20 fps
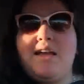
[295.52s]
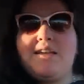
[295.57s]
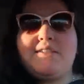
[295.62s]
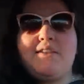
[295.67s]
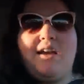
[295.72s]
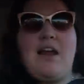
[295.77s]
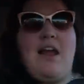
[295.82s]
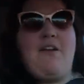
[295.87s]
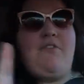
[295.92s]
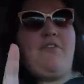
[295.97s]
last
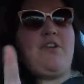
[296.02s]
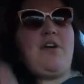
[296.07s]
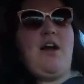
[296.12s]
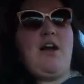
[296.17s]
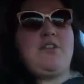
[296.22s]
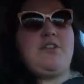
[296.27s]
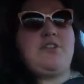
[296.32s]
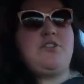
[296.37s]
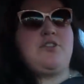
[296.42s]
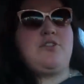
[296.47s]
night I
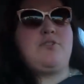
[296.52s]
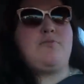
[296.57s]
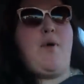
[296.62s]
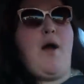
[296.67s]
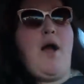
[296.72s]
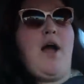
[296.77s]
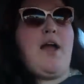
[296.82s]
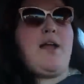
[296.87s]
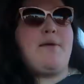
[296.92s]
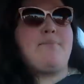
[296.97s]
forgot to do
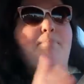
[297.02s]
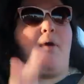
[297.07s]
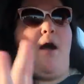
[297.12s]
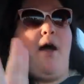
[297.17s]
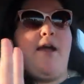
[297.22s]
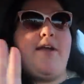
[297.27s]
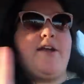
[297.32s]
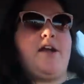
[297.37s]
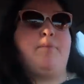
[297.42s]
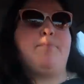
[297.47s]
my
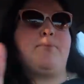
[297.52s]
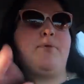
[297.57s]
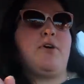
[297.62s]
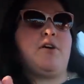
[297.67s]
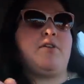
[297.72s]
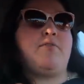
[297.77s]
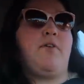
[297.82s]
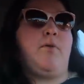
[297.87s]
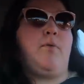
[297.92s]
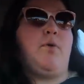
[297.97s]
buying a
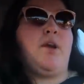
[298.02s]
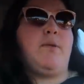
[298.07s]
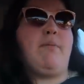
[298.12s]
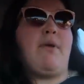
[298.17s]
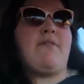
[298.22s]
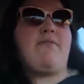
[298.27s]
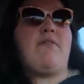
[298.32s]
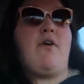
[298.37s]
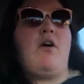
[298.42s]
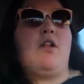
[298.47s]
book for one of
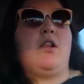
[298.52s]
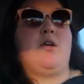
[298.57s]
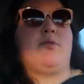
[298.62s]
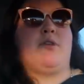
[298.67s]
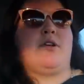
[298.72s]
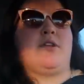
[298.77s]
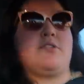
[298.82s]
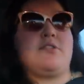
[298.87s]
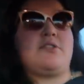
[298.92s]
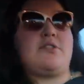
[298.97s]
my
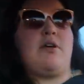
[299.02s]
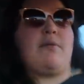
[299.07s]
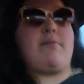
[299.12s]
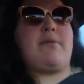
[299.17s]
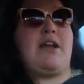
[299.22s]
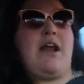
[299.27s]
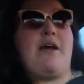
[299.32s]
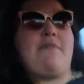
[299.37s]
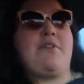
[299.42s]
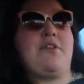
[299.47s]
followers, so I'm
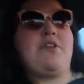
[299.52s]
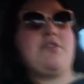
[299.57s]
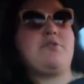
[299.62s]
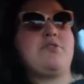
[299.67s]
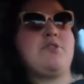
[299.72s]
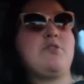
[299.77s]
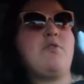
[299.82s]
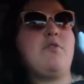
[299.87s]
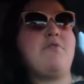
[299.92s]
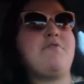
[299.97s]
gonna have to do
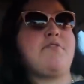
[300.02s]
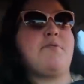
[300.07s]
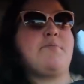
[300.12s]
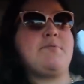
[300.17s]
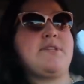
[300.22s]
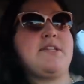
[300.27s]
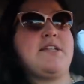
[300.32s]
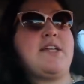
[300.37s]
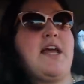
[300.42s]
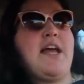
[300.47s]
two of them
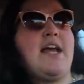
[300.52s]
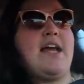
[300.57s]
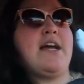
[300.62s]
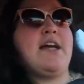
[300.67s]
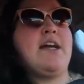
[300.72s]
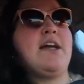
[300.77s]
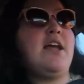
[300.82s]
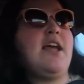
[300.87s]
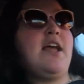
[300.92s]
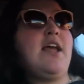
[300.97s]

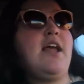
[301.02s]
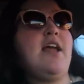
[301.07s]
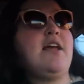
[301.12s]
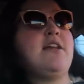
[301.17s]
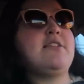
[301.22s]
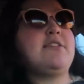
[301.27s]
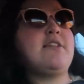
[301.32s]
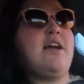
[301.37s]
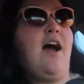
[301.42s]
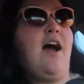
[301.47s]
today. And